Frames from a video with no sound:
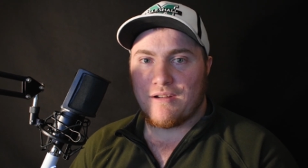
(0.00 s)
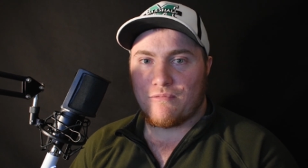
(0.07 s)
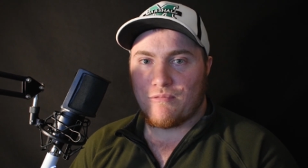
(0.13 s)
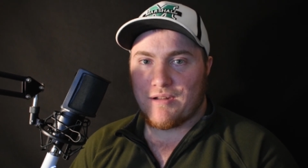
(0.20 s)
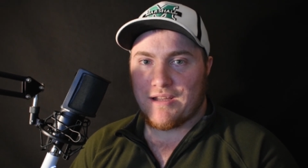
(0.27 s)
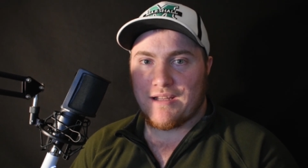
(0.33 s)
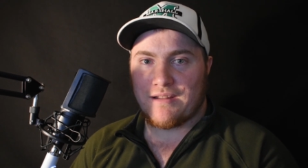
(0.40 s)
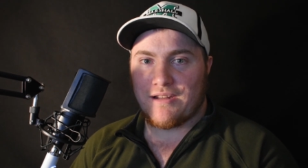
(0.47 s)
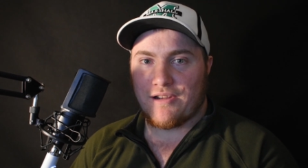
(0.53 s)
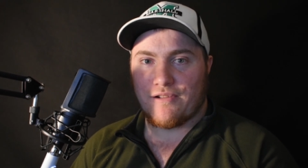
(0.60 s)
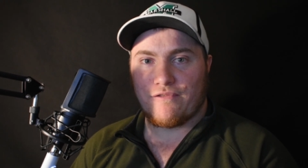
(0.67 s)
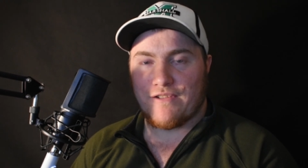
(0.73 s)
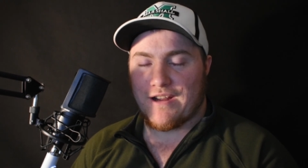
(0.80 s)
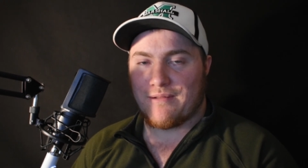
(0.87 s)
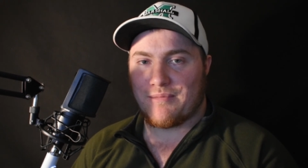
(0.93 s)
within their
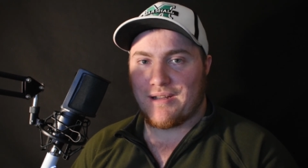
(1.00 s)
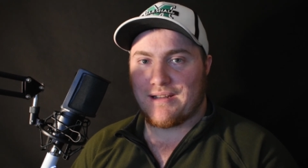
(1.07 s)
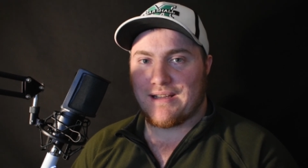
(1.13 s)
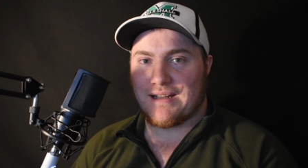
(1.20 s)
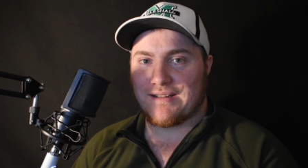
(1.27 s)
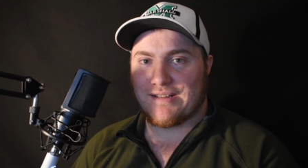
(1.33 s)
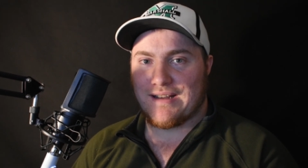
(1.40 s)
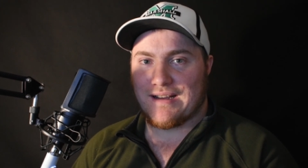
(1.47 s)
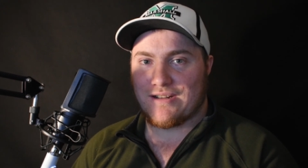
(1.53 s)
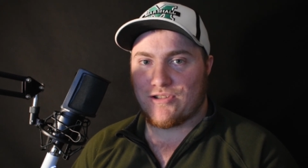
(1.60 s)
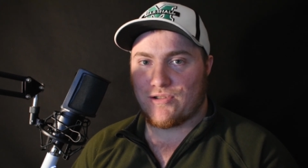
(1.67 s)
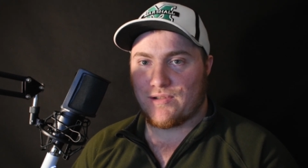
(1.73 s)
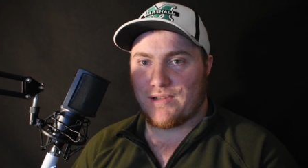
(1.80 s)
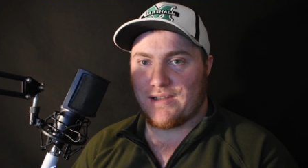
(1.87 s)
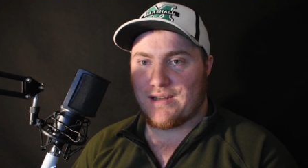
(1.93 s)
family that's
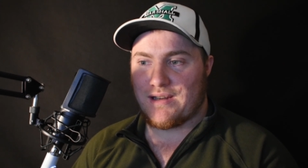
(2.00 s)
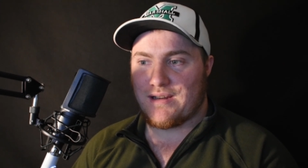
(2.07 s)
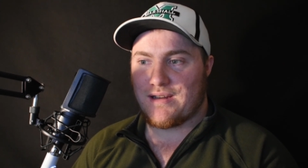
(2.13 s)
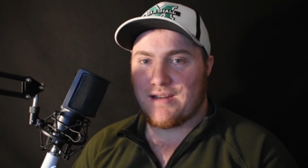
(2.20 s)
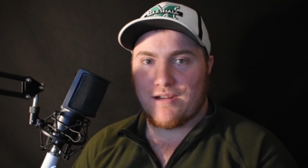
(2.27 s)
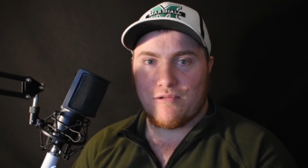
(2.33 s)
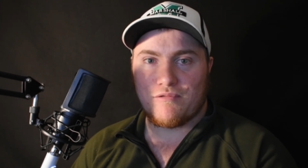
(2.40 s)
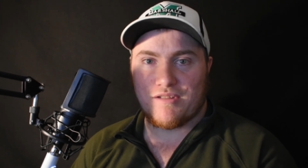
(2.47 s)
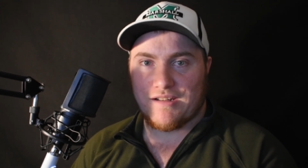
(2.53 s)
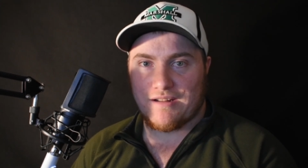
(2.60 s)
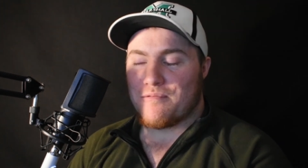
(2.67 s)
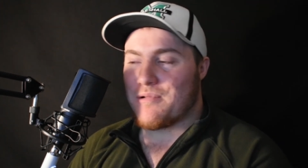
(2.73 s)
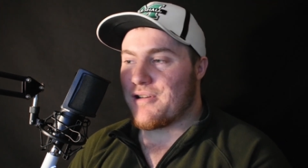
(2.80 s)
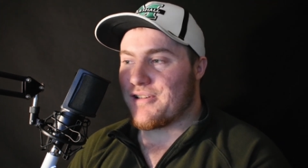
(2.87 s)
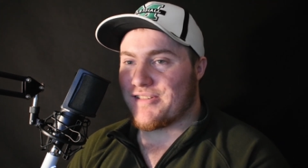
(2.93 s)
actually used it.
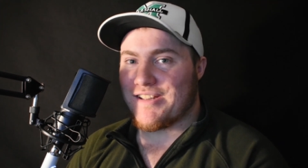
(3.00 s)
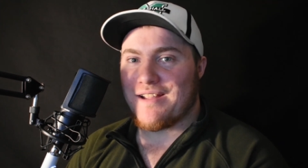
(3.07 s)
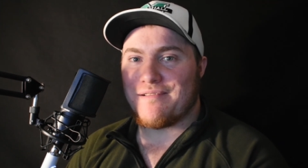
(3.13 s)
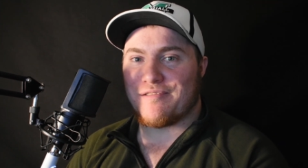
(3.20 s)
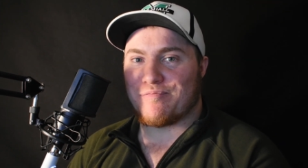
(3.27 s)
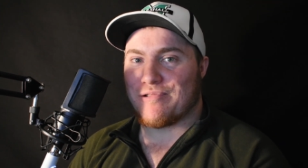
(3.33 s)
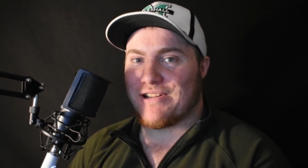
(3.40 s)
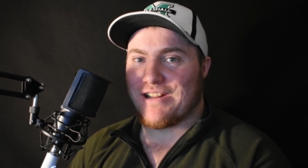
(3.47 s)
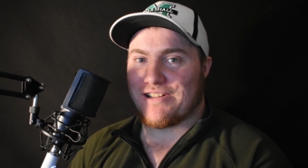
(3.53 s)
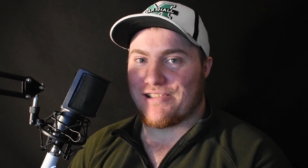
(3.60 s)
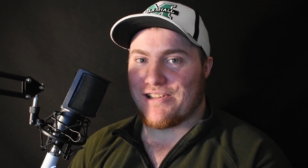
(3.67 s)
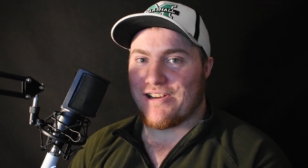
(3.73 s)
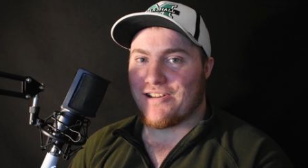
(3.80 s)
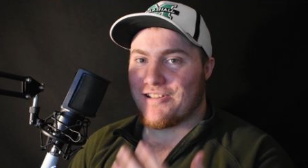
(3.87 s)
Well, it seems pretty clear.